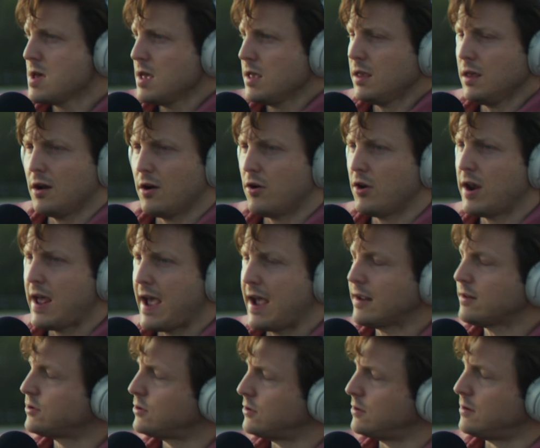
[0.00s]
an
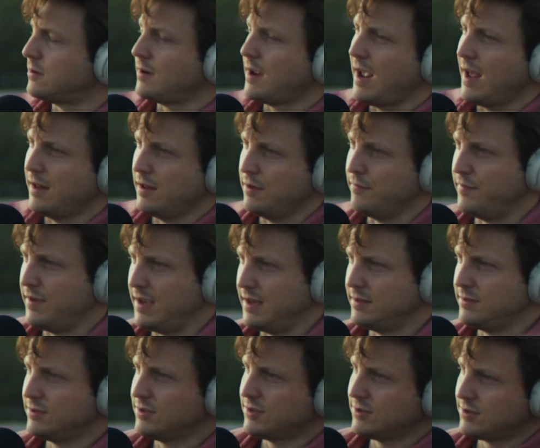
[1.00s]
actor
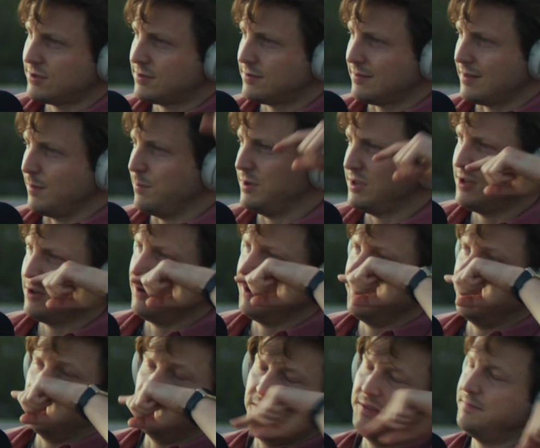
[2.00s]
elevates the
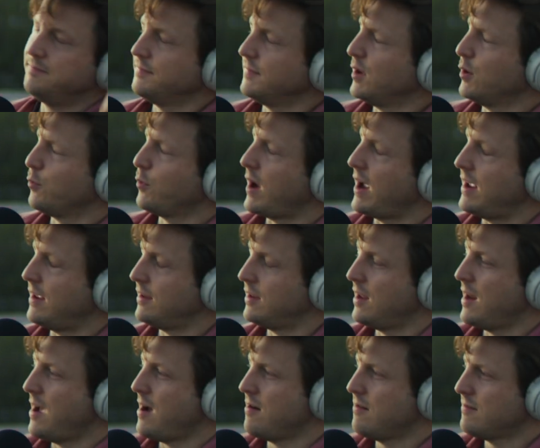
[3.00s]
material. You're right.
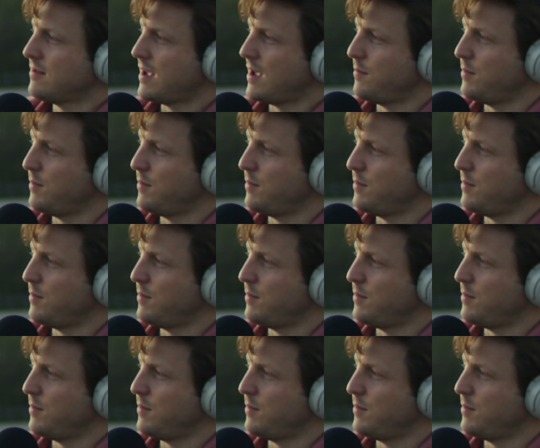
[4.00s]
I